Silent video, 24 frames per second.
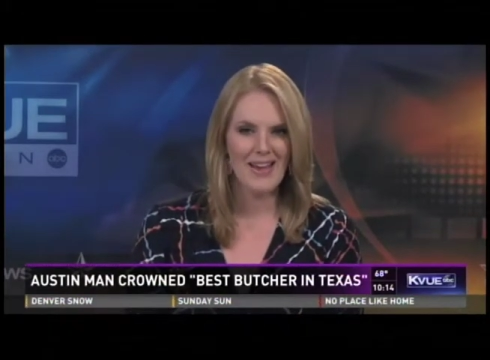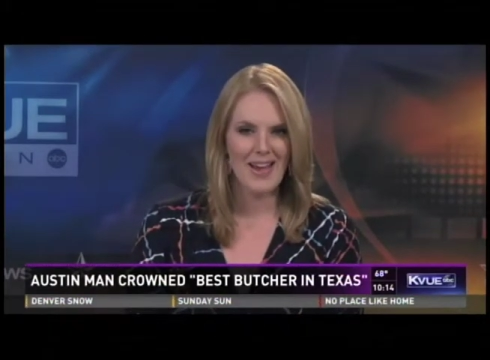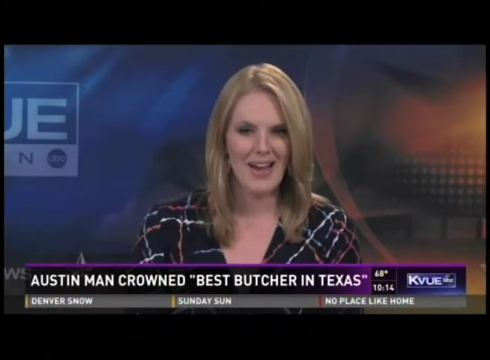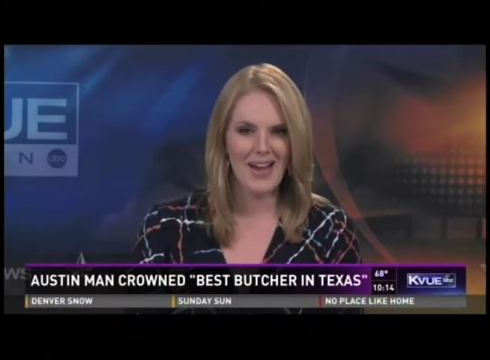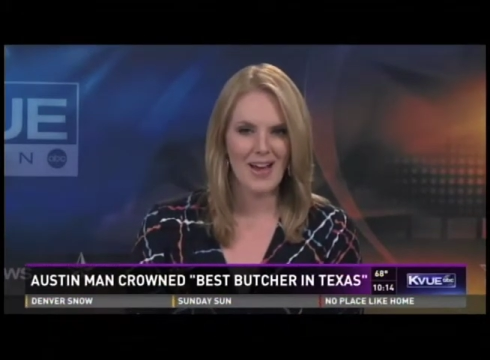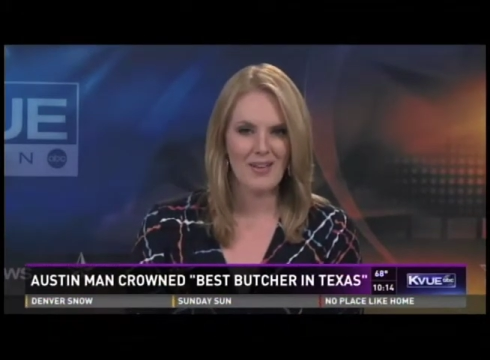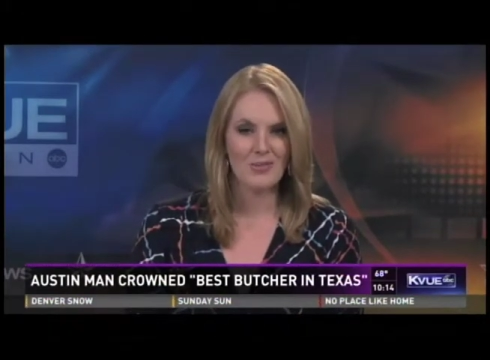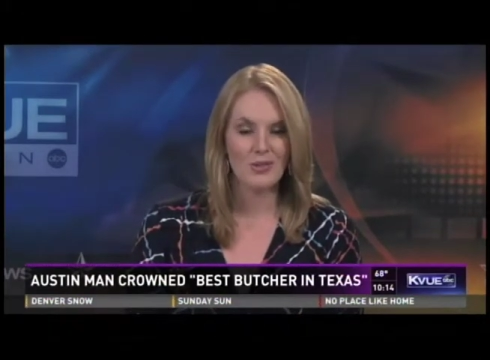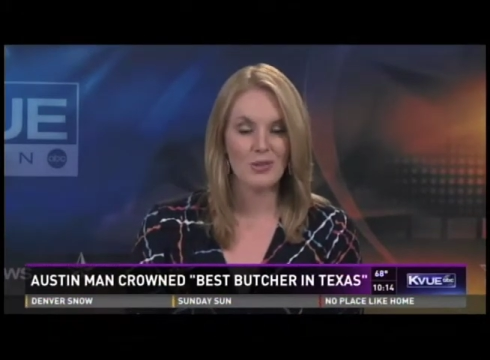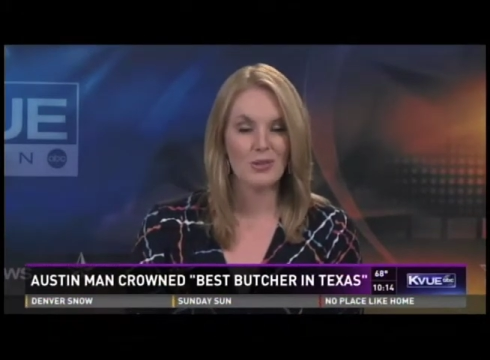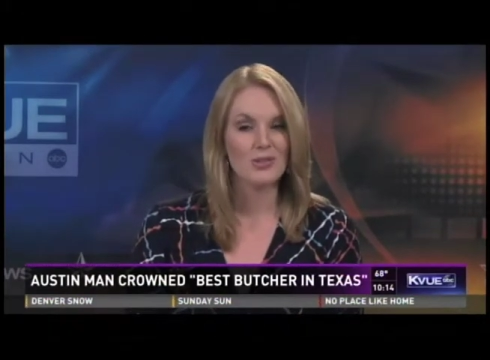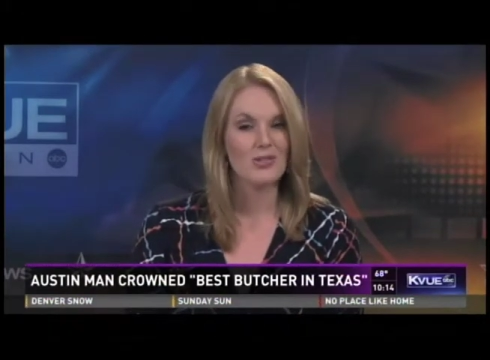
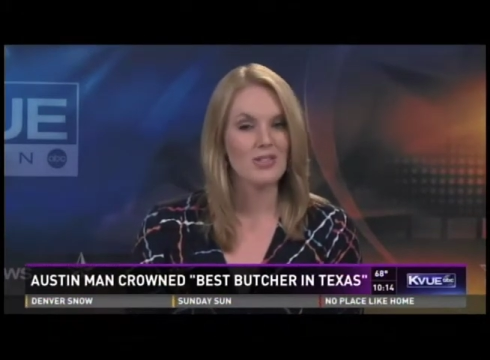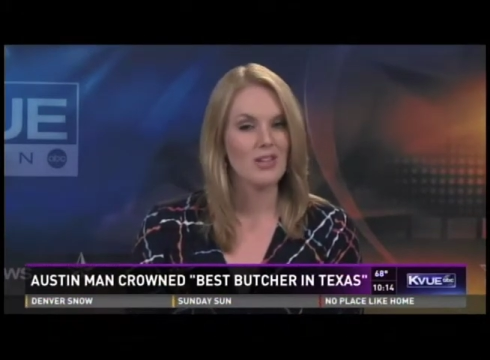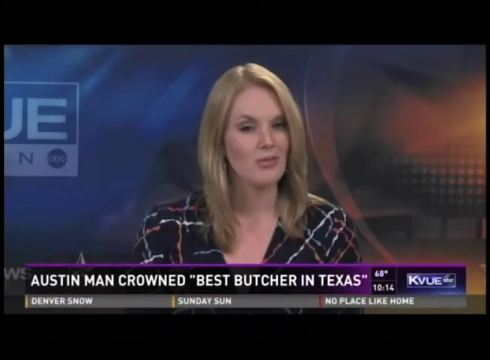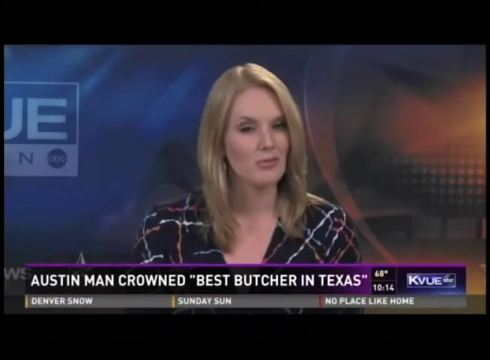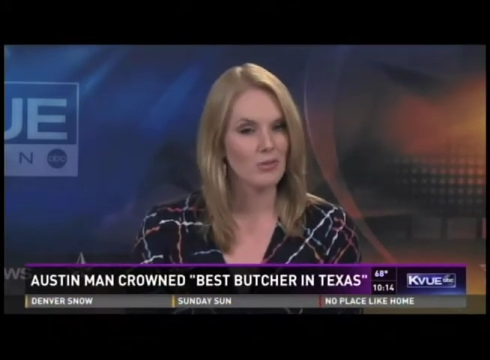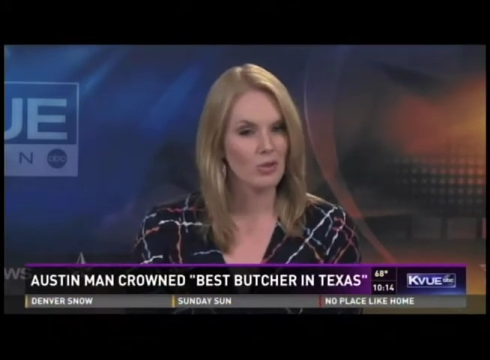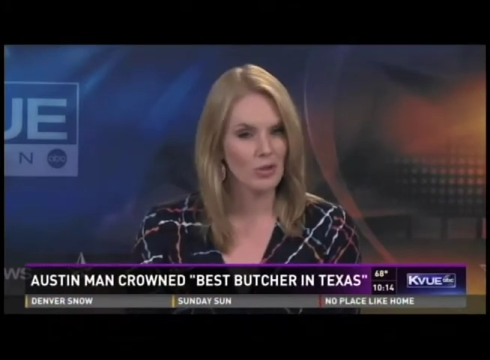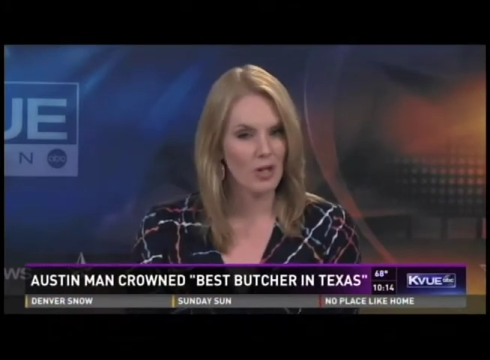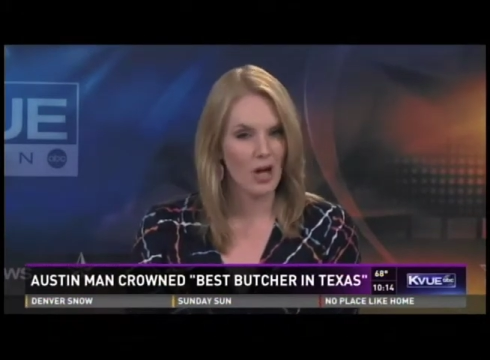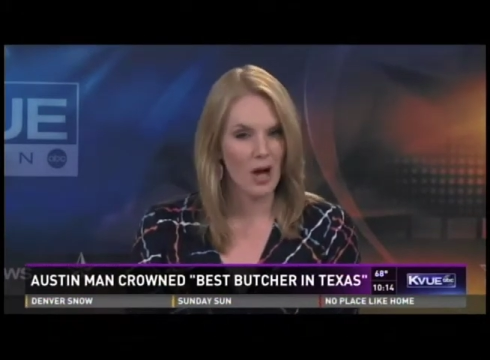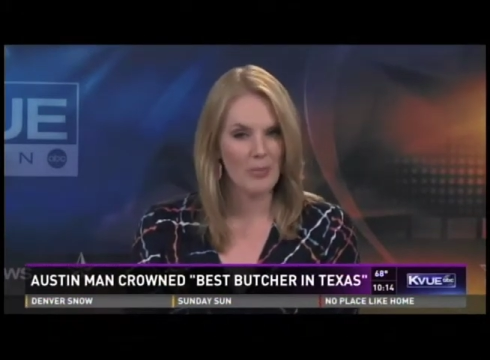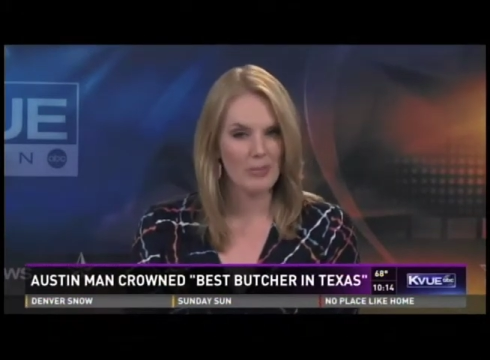After
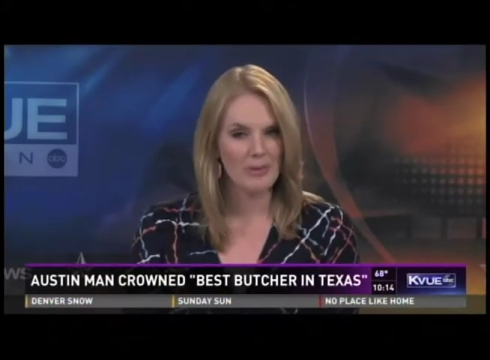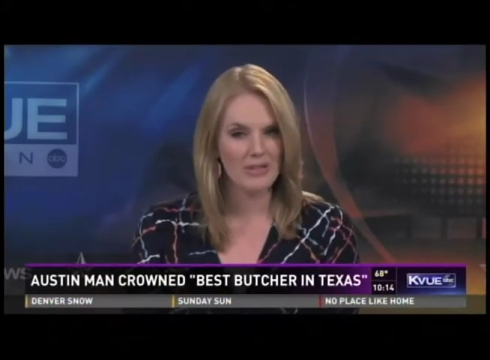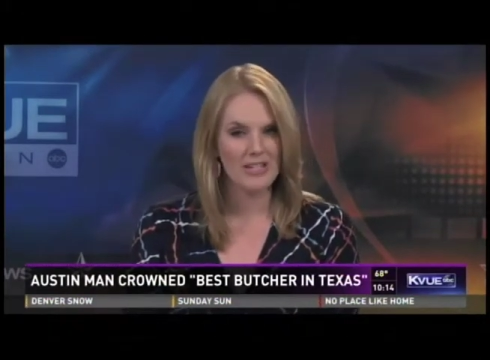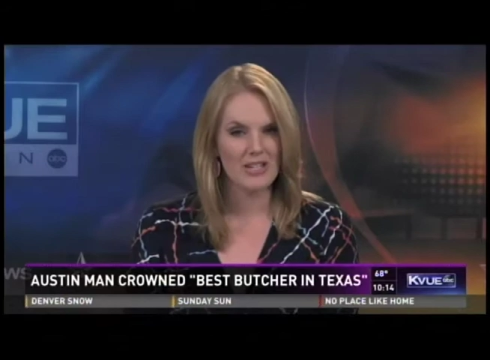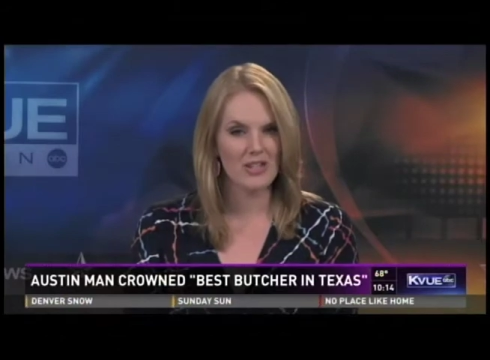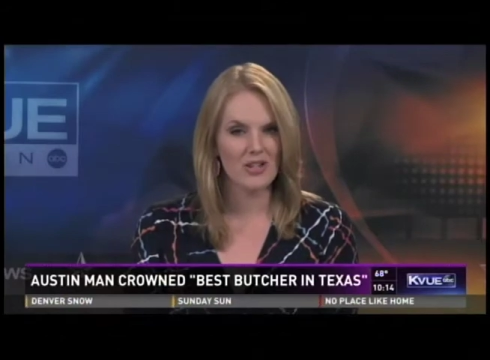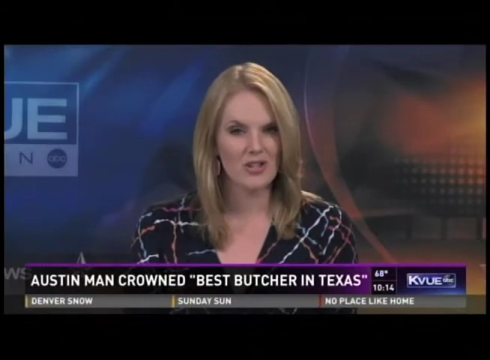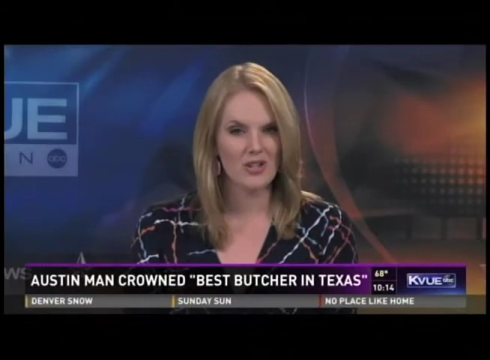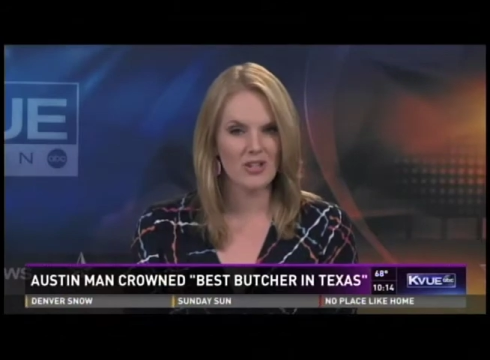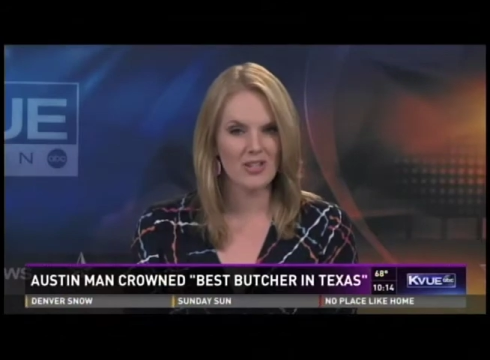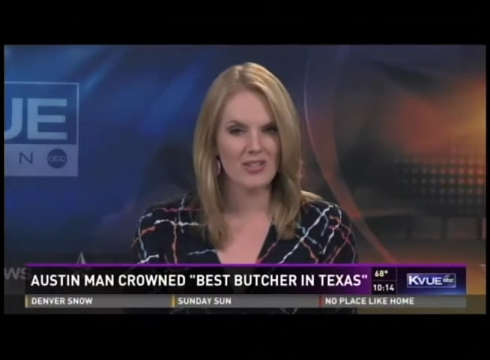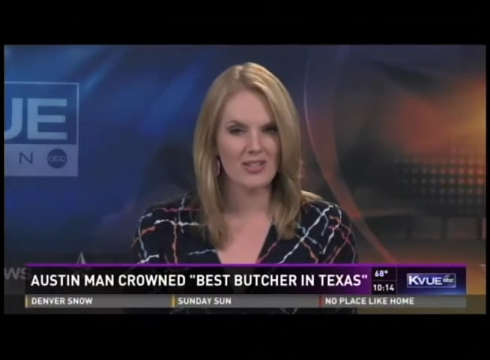several
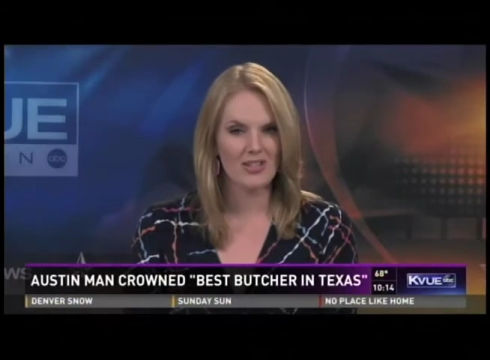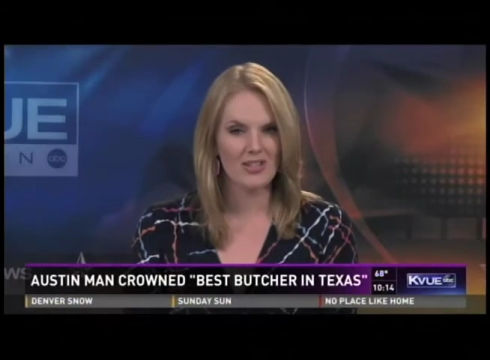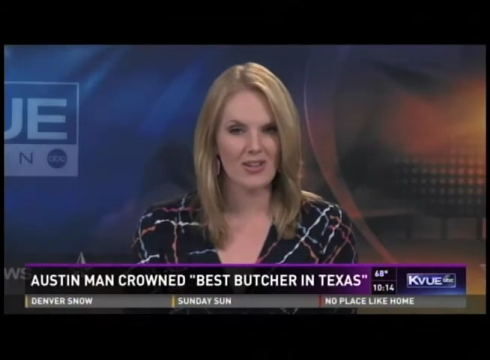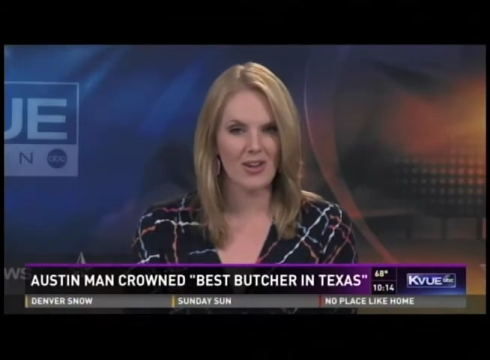competitions,